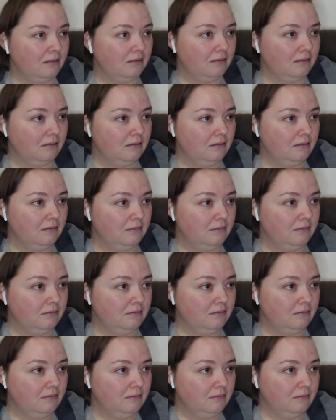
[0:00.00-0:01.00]

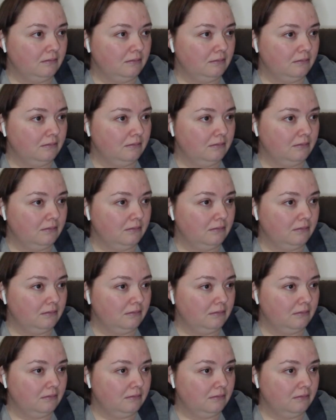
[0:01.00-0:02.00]
(no one is talking)